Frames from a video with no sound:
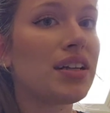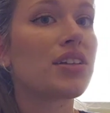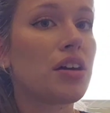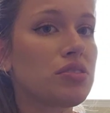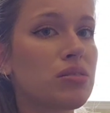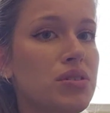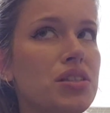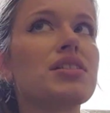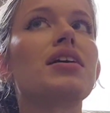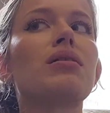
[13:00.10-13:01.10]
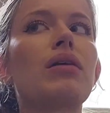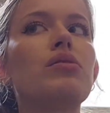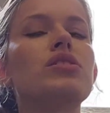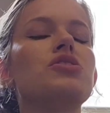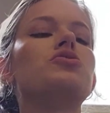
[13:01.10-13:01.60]
than I thought it was gonna be, and the second
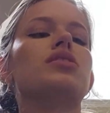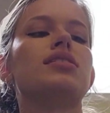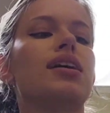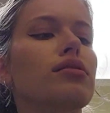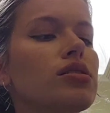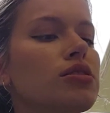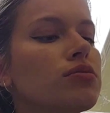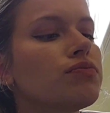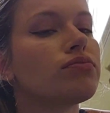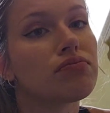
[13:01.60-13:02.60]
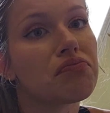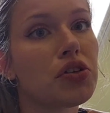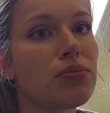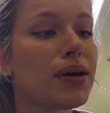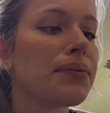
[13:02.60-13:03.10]
bite was a huge letdown. So
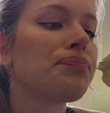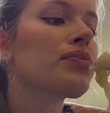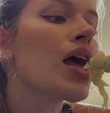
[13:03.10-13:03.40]
third bite.